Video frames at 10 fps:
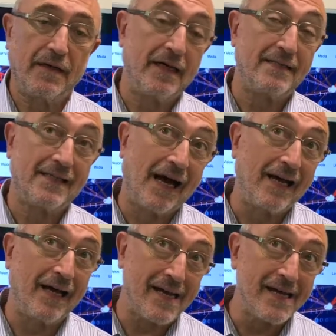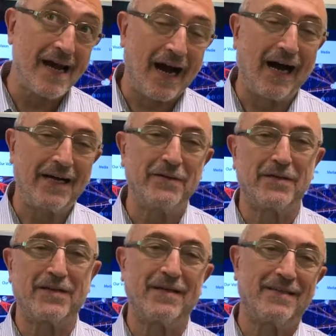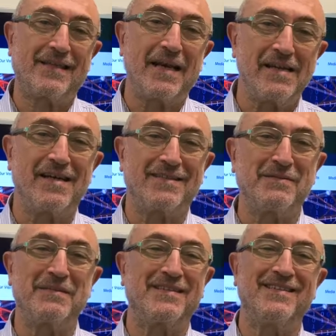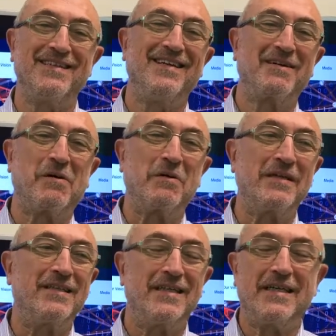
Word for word: SAI or SAI as we call it